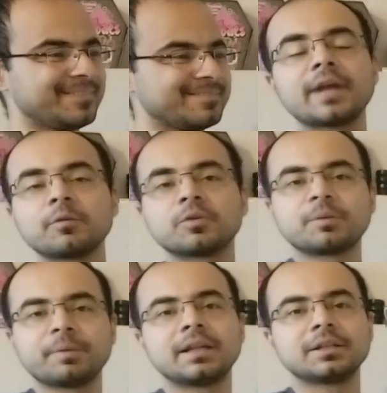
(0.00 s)
So that was
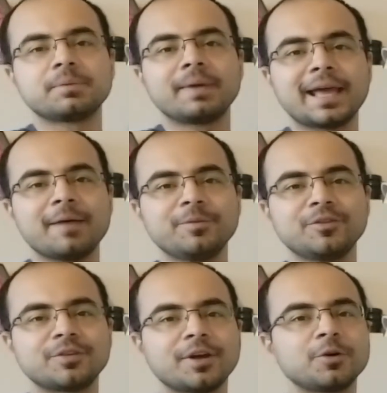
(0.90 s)
the penultimate
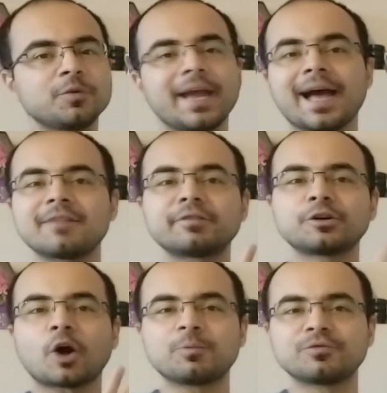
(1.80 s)
episode. We have
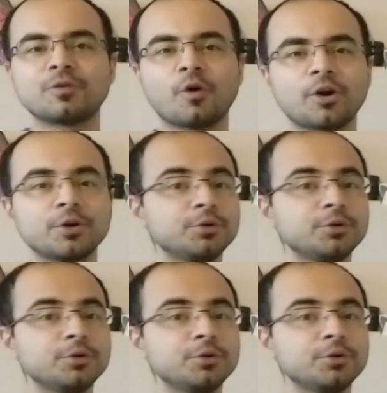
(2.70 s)
our top four.